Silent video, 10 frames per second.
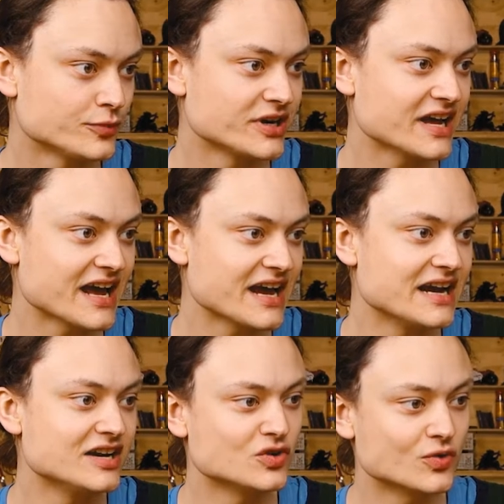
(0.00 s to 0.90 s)
Print
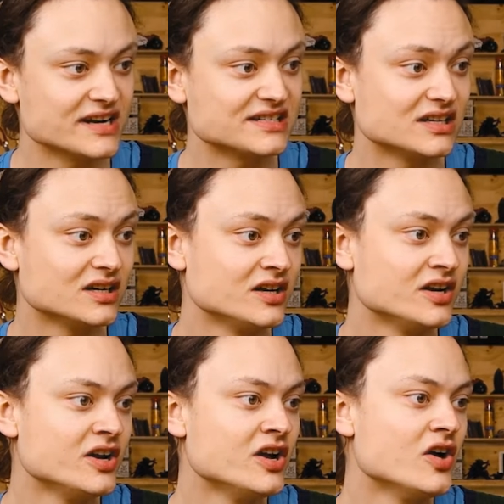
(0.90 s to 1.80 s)
A greater
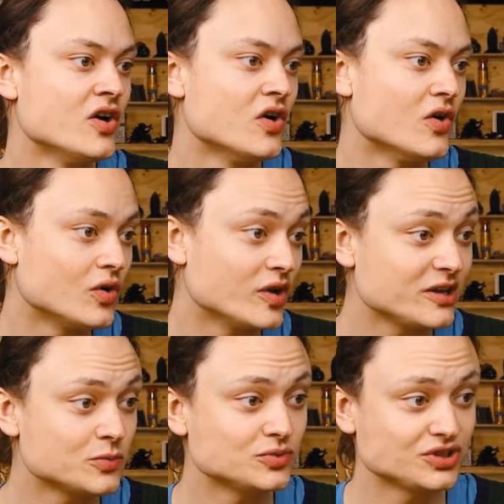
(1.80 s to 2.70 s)
or
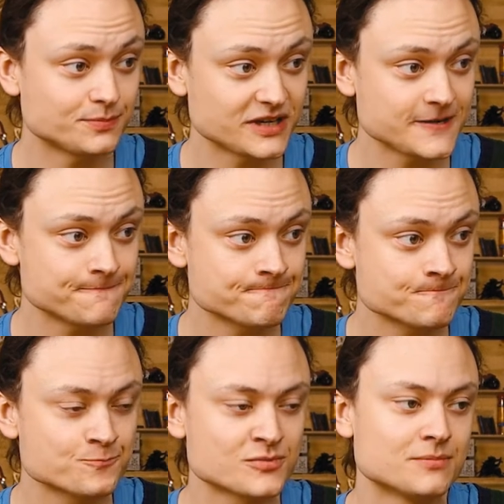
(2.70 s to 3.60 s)
equal to B.
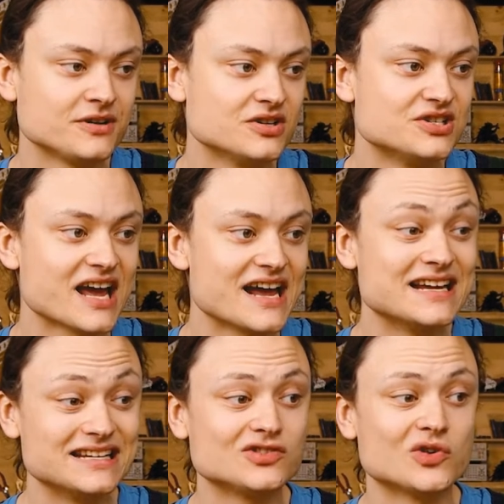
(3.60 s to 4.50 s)
Because A
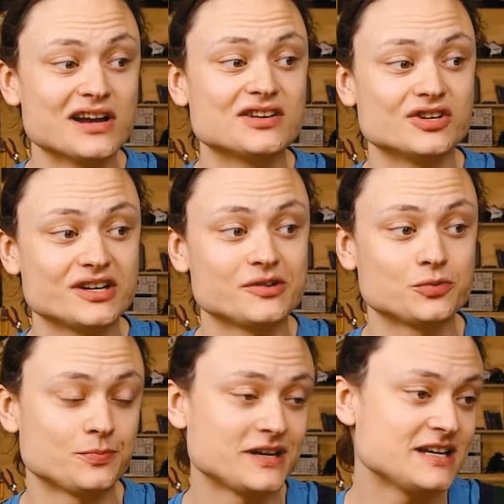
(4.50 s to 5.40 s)
is greater or
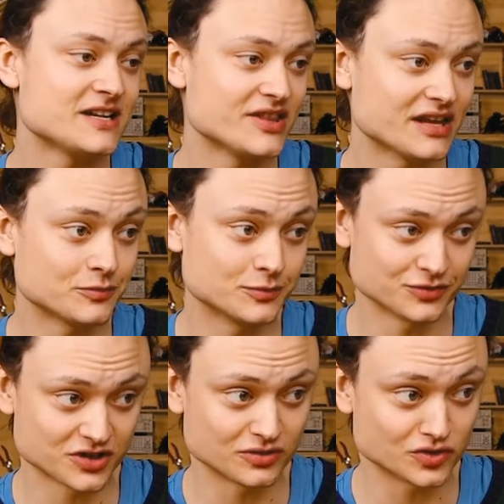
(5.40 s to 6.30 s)
equal to B, that will
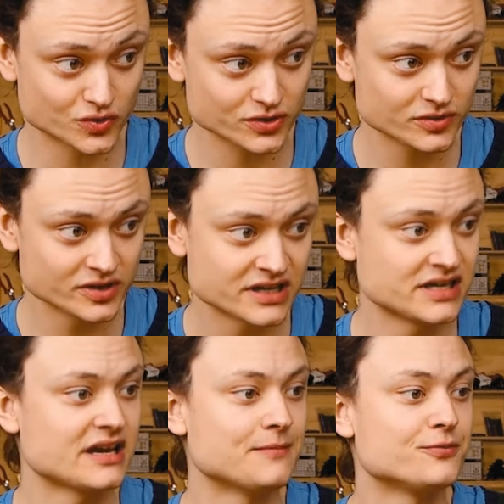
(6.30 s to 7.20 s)
result in true.
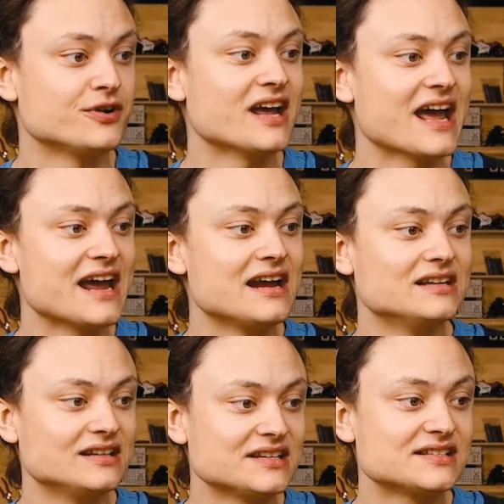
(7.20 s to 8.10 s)
And print
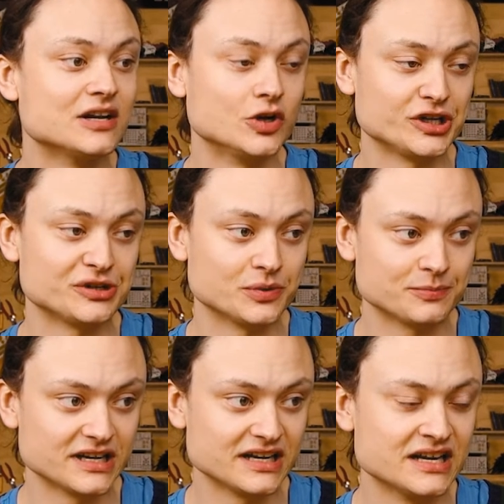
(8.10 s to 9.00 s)
A less than or equal to
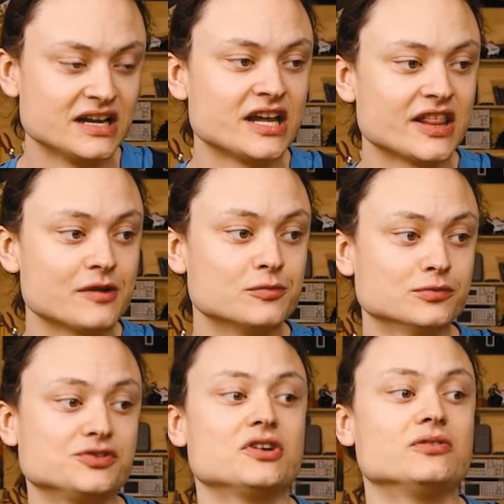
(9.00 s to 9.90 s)
B, that will
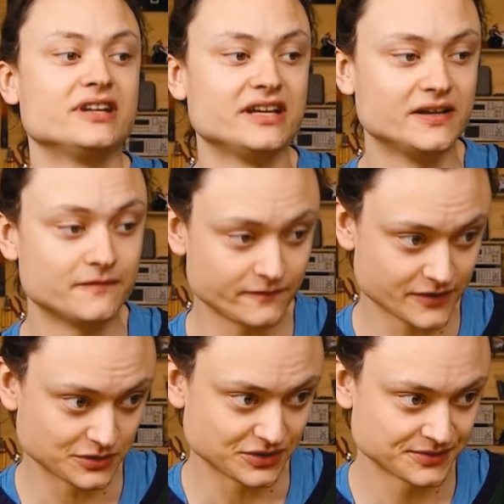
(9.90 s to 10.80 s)
result in
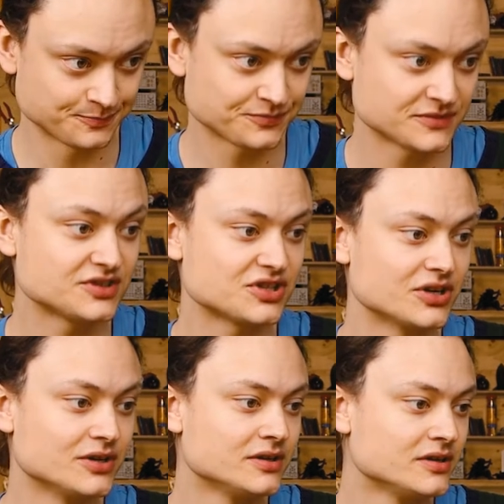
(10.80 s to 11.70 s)
false.
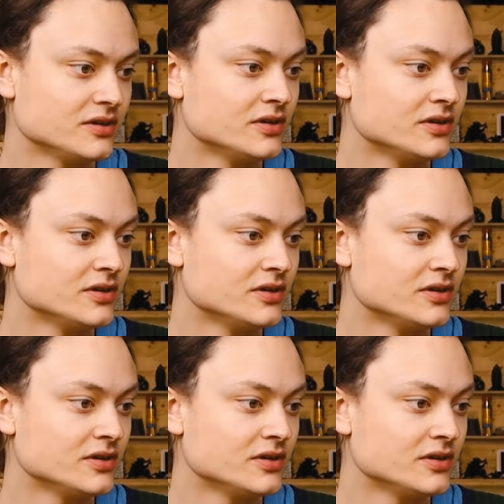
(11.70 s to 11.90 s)
So